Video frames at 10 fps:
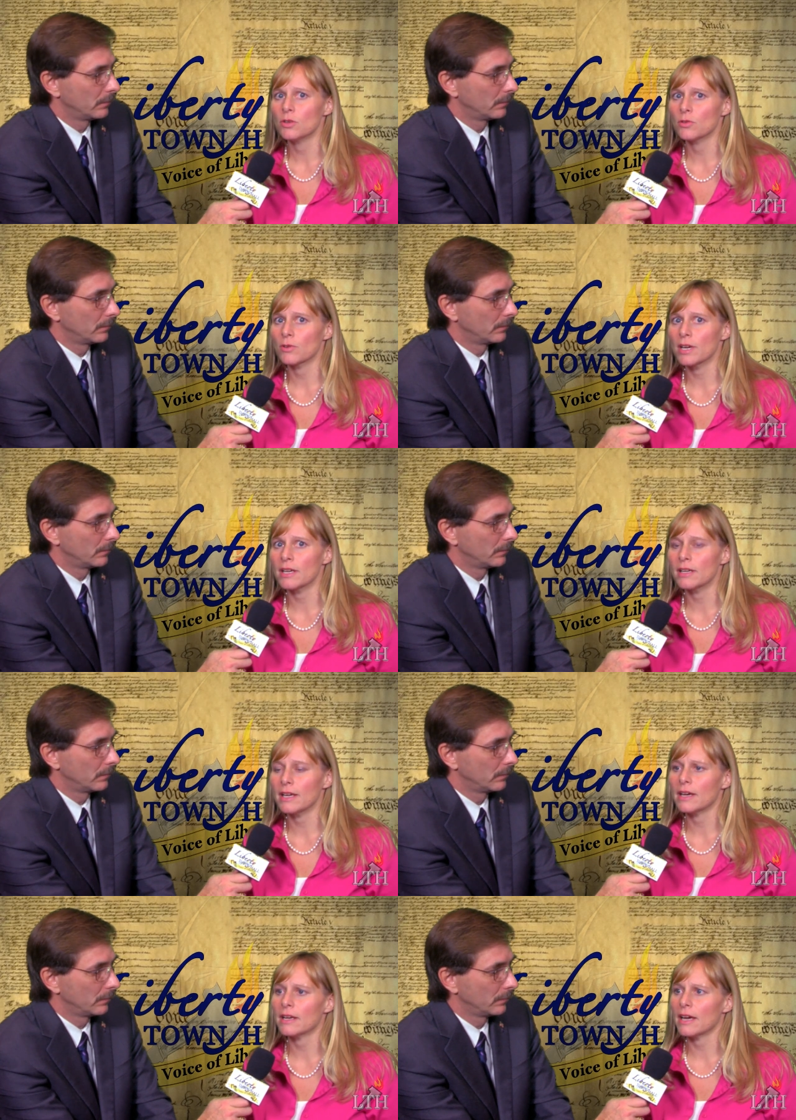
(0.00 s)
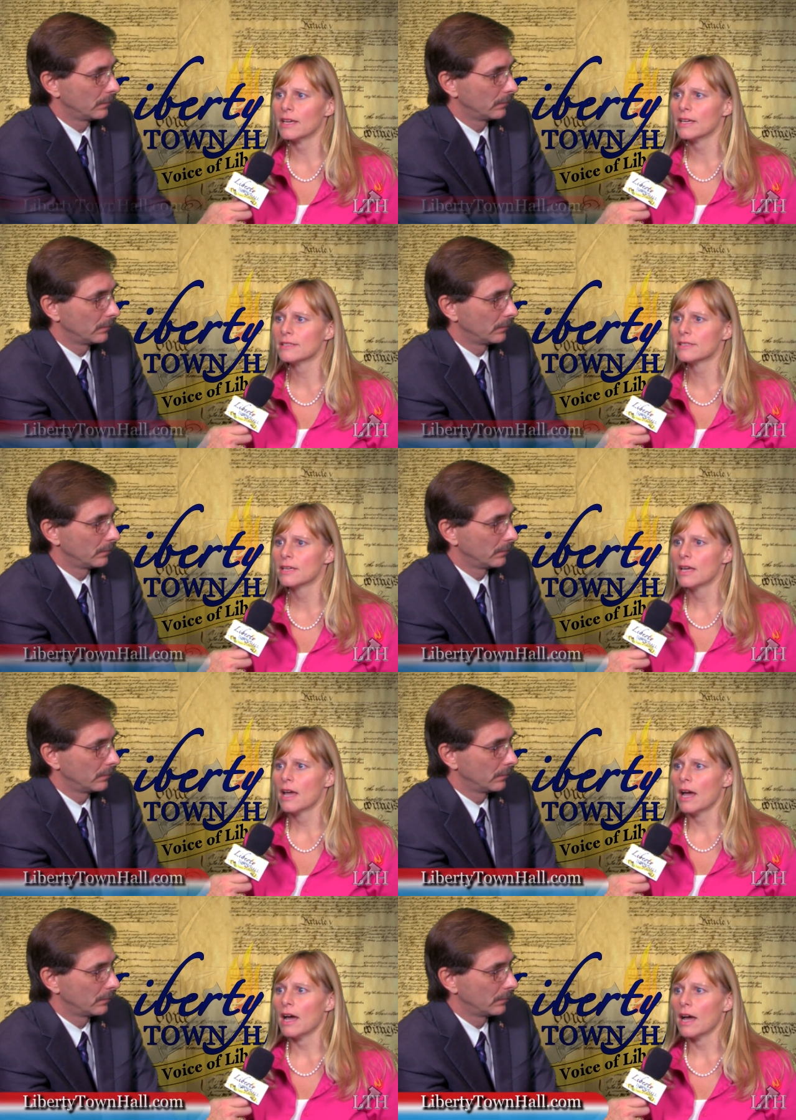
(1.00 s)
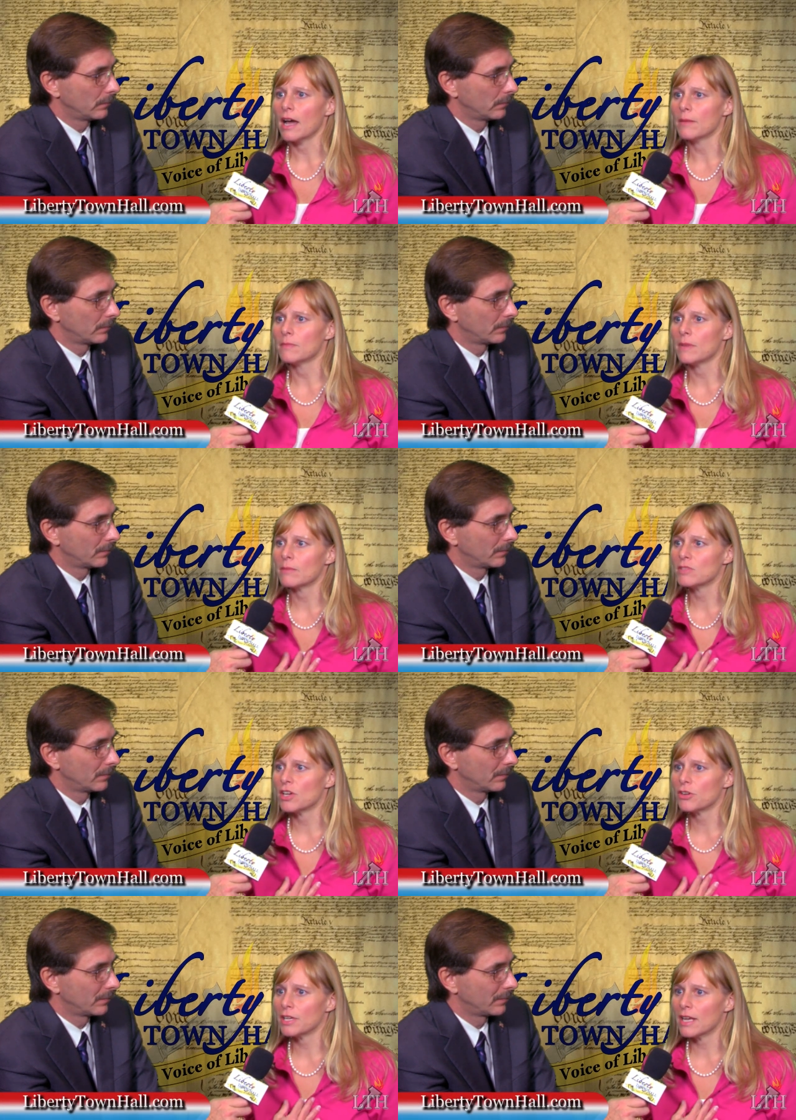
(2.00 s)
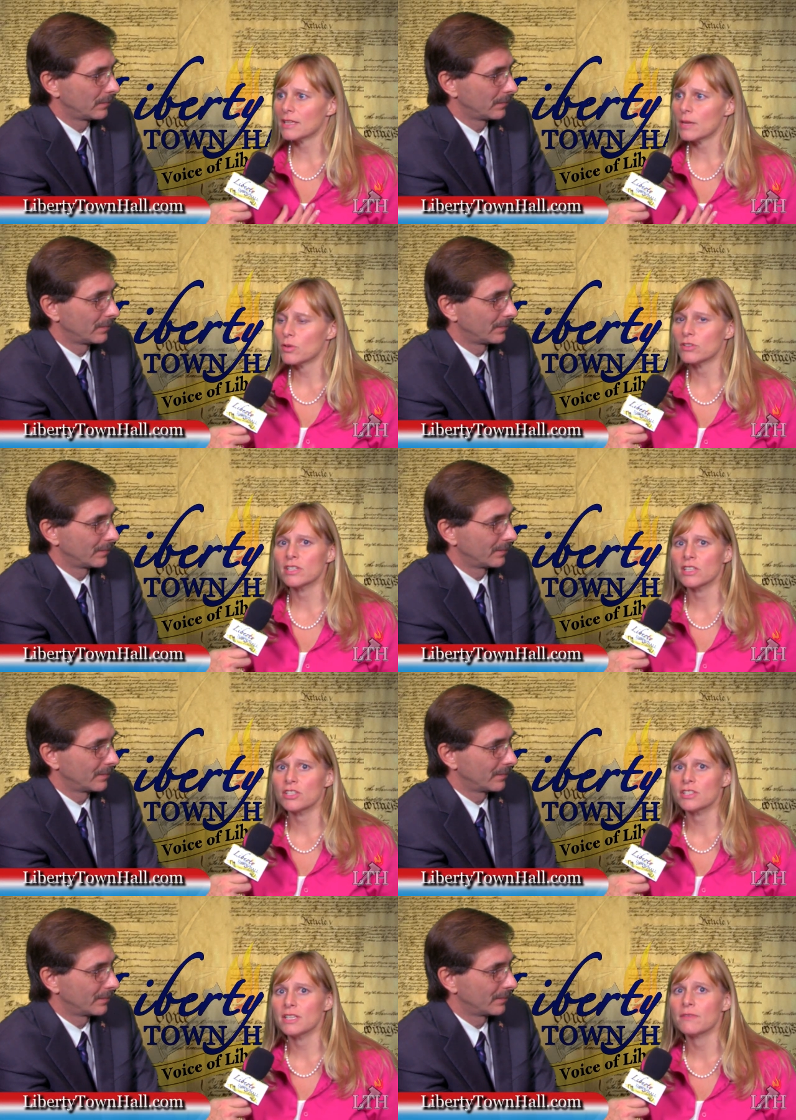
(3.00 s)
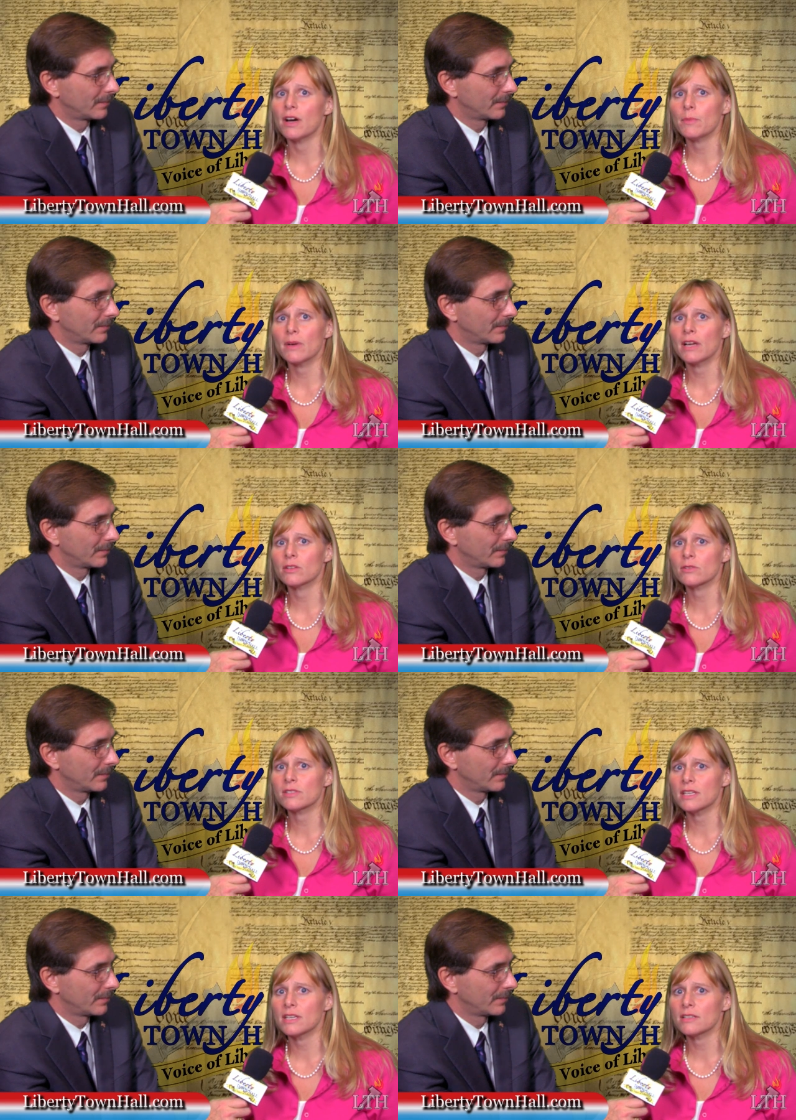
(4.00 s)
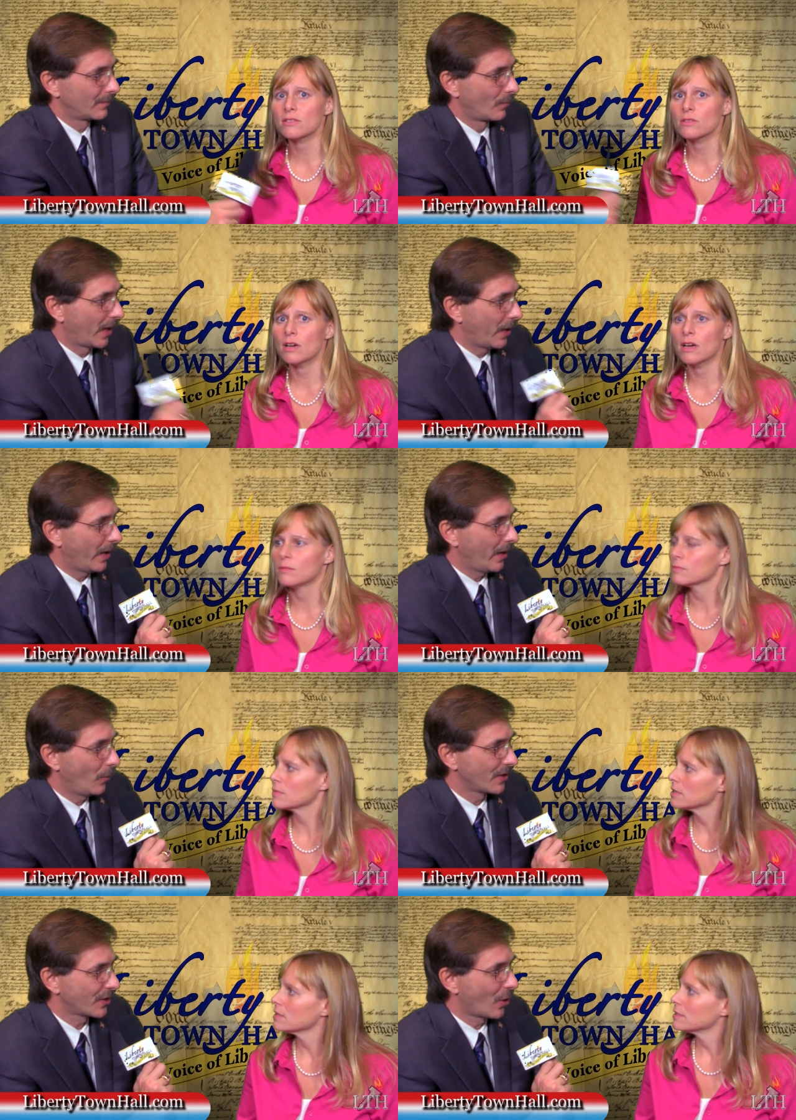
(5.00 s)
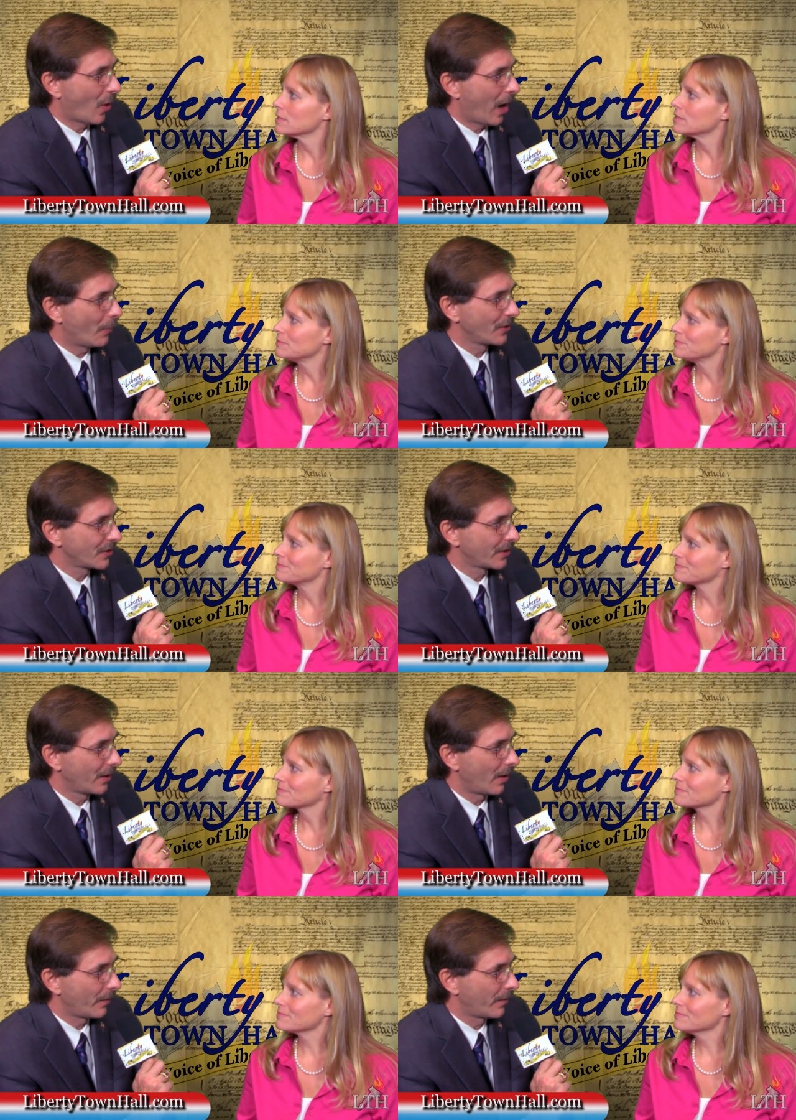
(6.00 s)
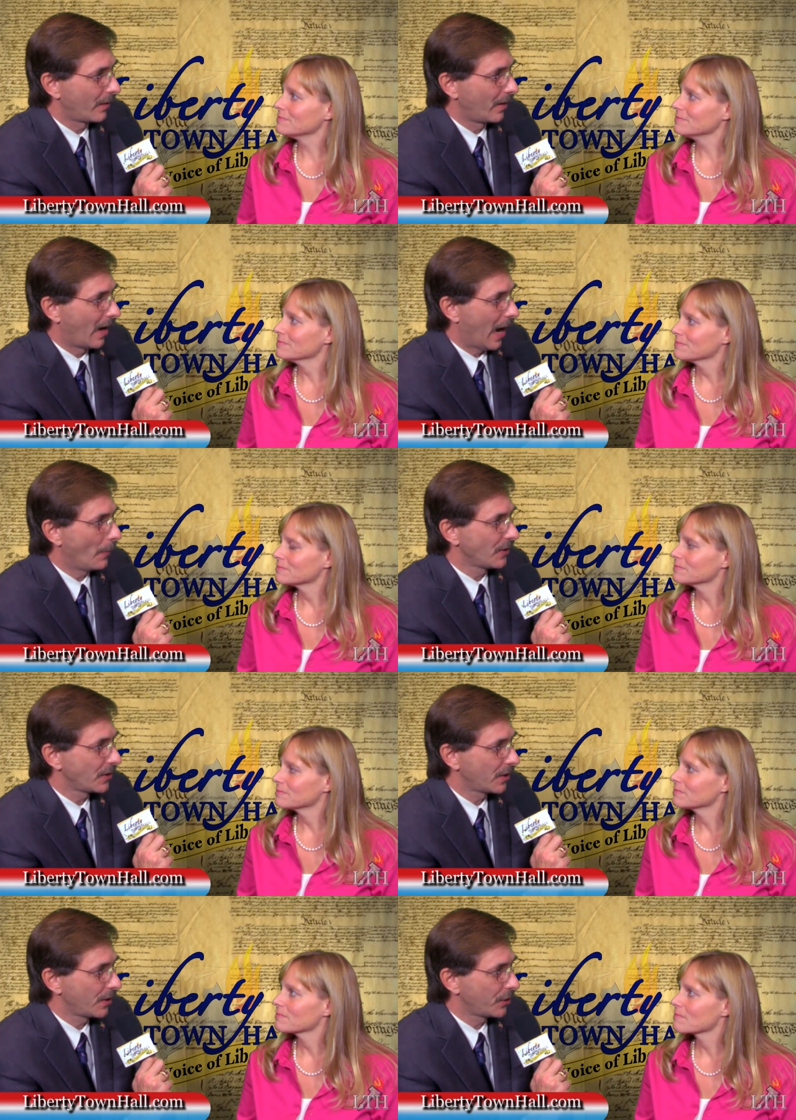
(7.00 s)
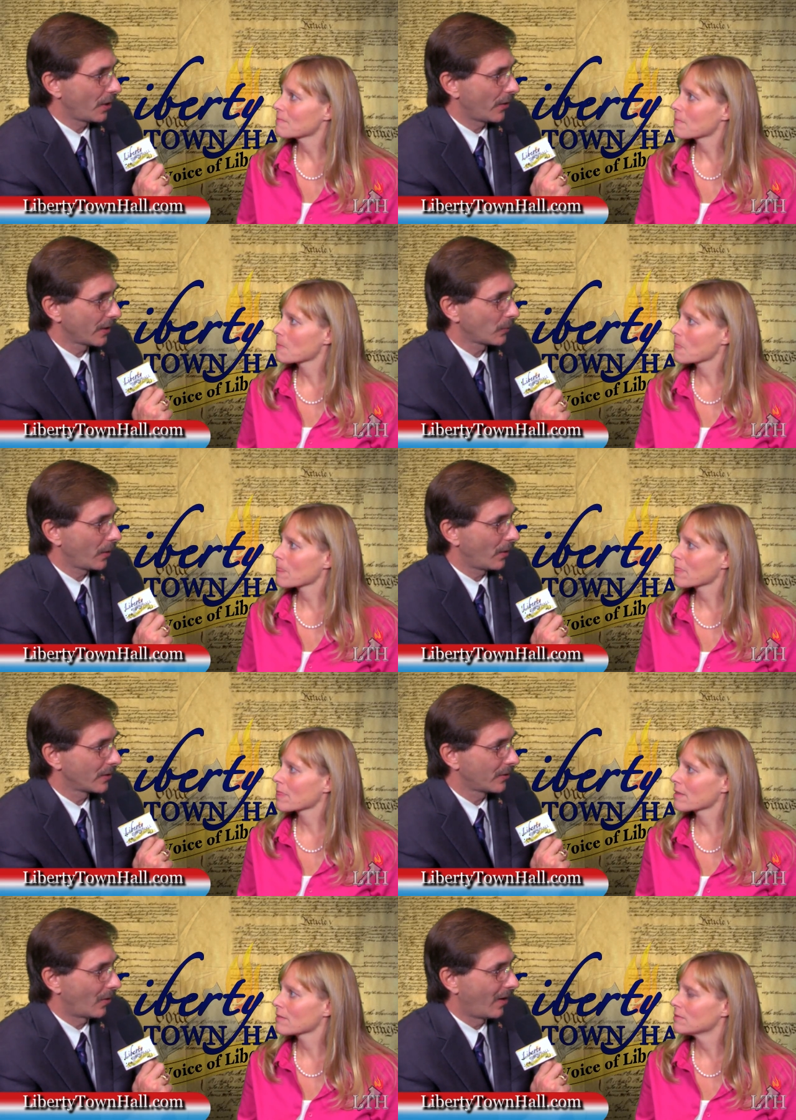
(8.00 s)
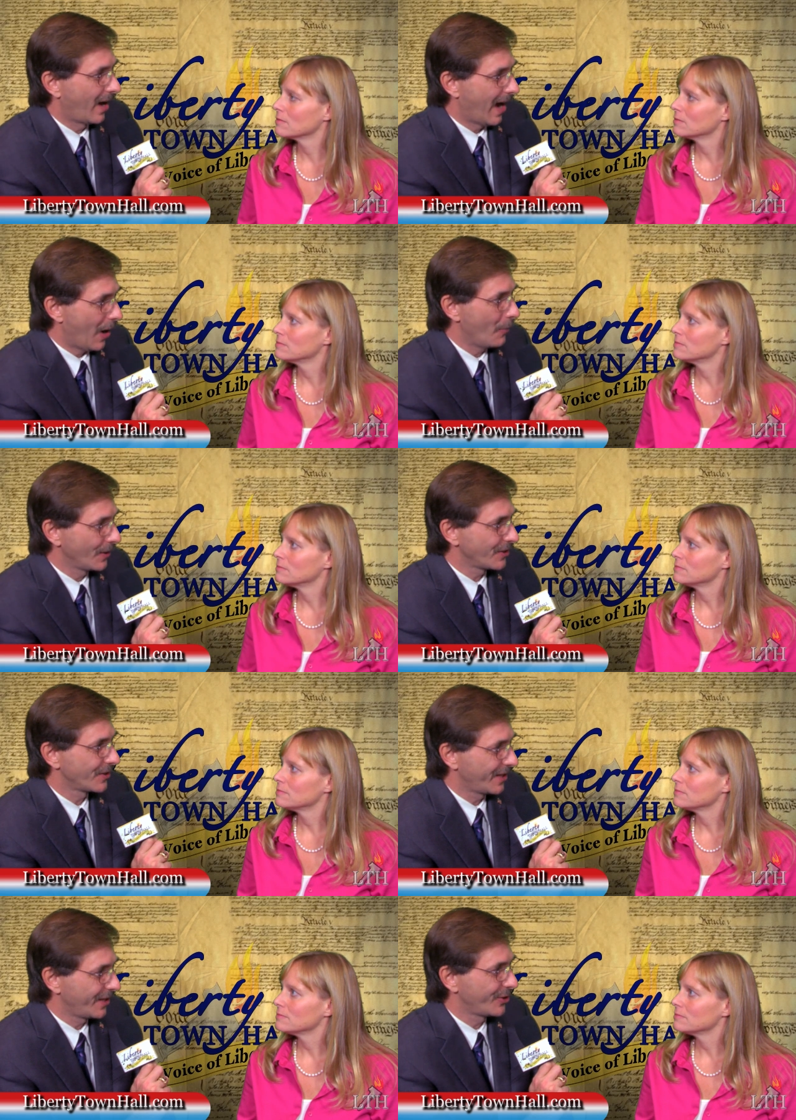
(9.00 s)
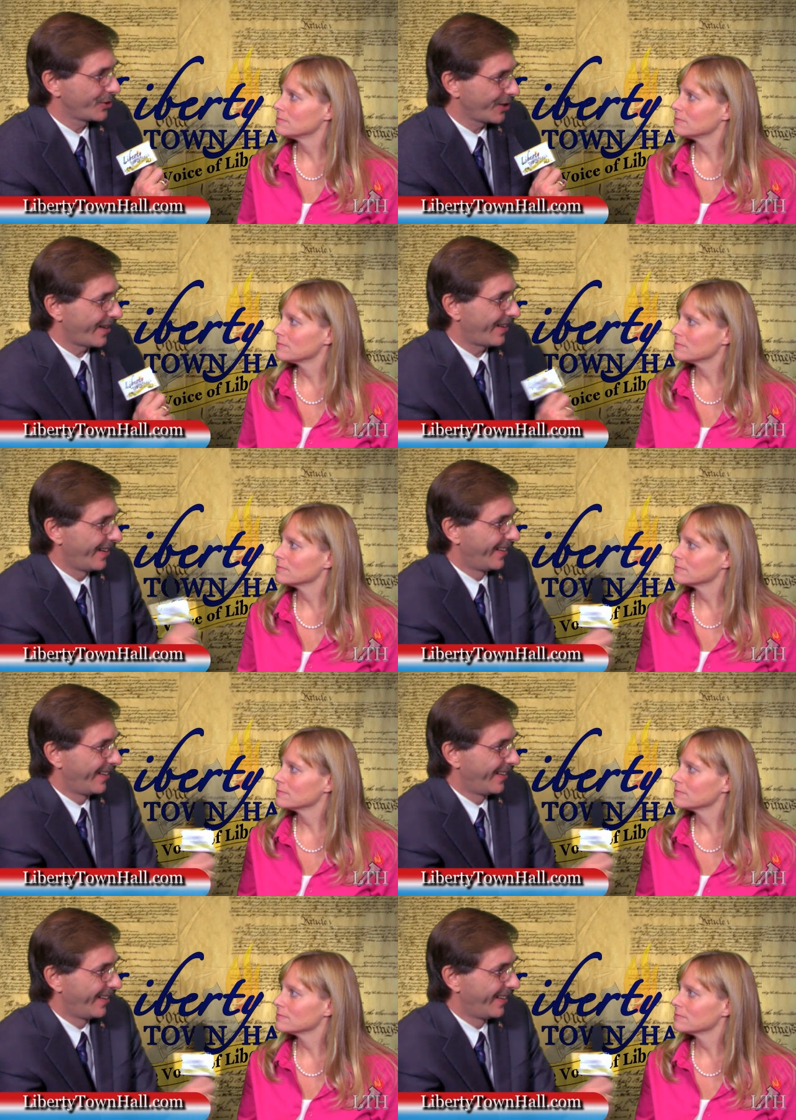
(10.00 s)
Speaker 1: great. And I guess. I'm, I'm generally not that person to just give up on those things. He,
Speaker 2: he wants to know how much is enough. How much is his share? That's what he wants to know. How much is his share?